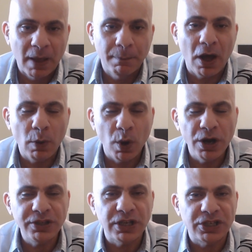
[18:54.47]
but I
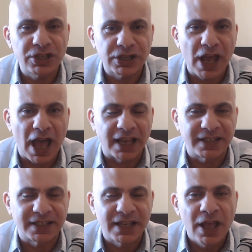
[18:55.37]
want to
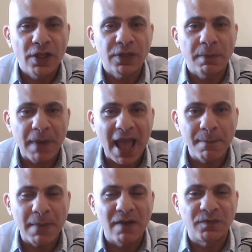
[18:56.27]
discuss the
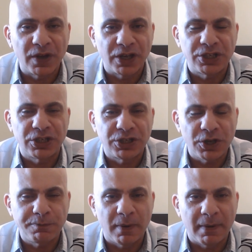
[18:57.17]
Batman versus
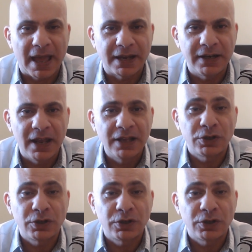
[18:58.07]
Superman